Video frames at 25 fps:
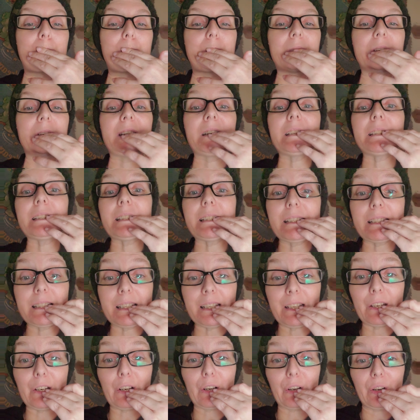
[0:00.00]

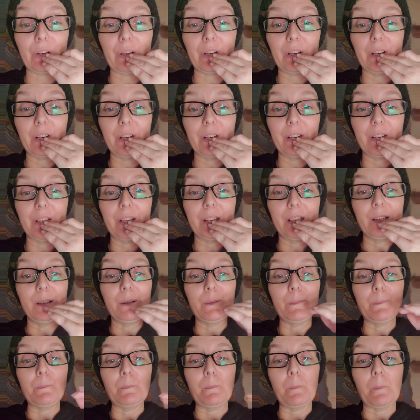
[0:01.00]
consider
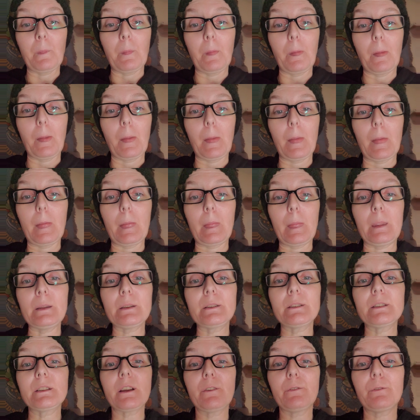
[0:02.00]
the
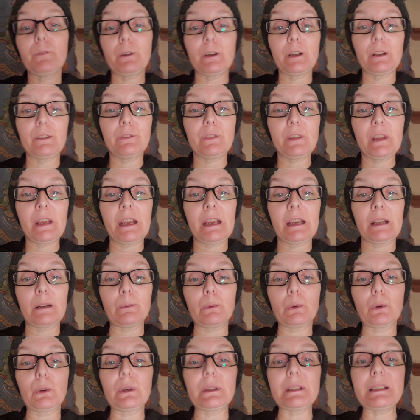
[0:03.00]
suffering of the
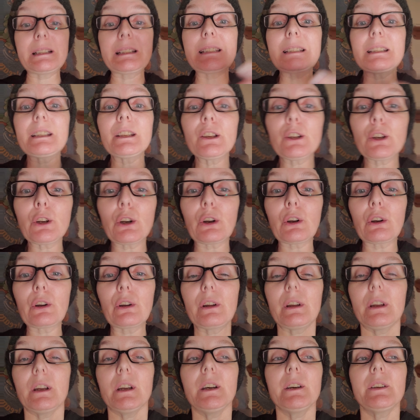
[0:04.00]
animal. Consider
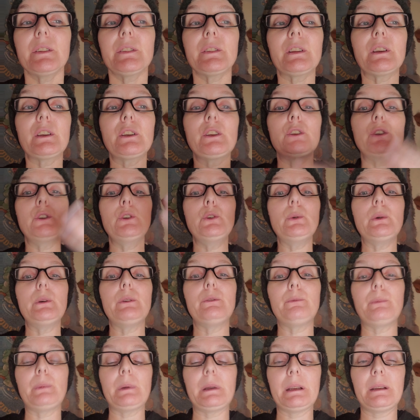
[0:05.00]
that you
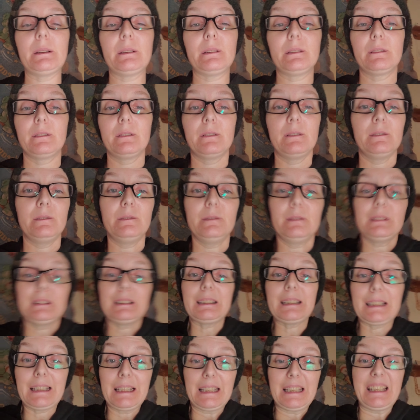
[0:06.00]
have been
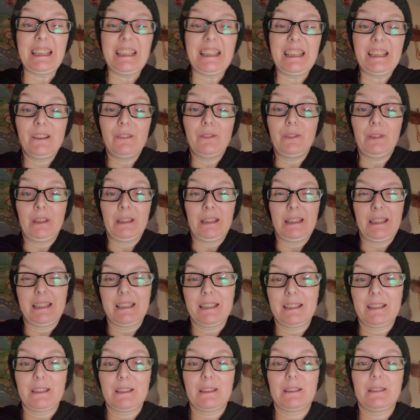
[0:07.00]
given
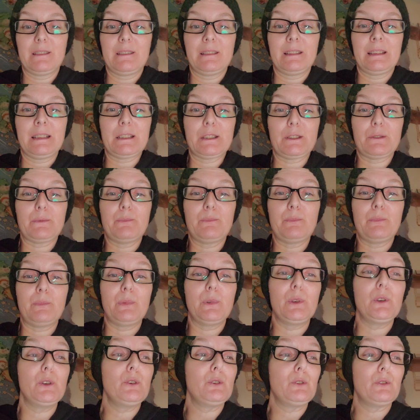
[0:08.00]
this
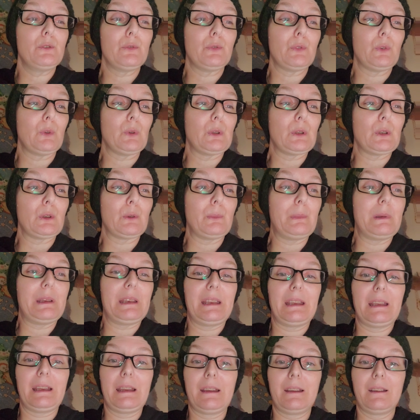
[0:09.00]
beautiful little
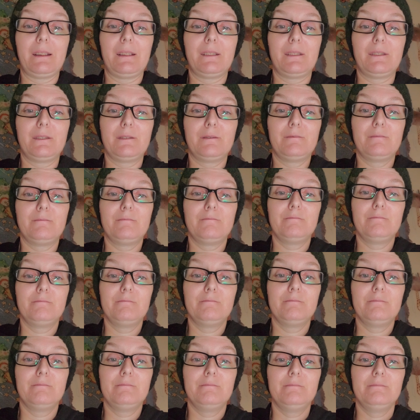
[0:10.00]
being,
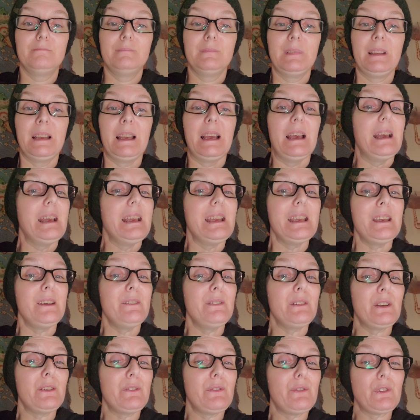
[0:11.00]

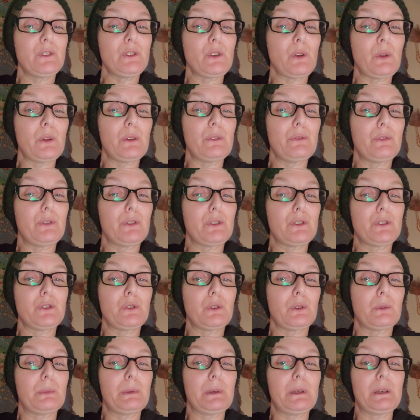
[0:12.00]
even if it's only for a
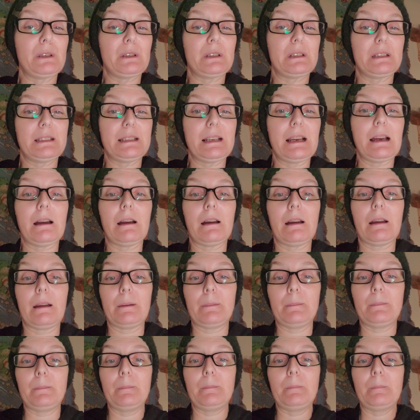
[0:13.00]
short period of time,